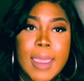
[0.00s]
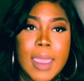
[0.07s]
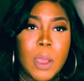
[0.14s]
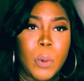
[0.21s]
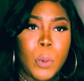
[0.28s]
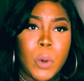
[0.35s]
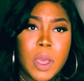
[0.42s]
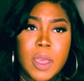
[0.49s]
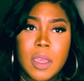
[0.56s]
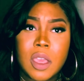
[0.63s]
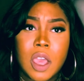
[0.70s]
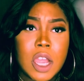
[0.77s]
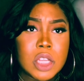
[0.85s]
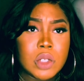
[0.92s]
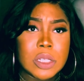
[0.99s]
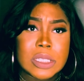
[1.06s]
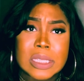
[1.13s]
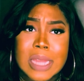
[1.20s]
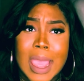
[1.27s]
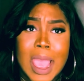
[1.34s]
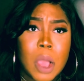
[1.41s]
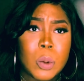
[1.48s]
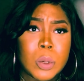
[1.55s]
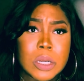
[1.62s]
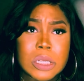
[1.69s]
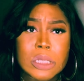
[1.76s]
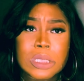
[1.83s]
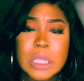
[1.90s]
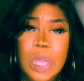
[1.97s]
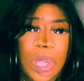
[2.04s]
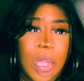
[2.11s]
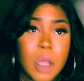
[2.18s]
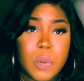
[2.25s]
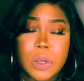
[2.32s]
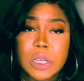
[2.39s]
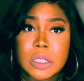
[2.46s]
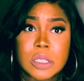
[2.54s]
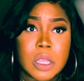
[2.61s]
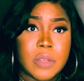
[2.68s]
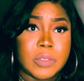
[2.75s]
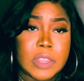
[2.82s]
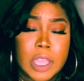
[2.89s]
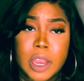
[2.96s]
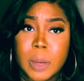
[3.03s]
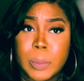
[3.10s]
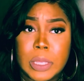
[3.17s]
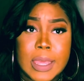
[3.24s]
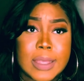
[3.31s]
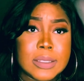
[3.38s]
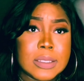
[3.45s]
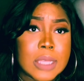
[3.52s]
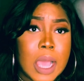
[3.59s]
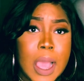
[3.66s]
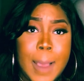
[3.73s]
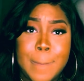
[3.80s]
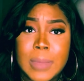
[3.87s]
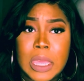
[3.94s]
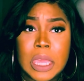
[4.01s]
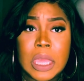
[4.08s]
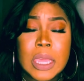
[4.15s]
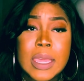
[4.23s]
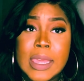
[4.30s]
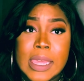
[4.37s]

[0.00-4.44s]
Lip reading: and what hundreds of hours of therapy has taught me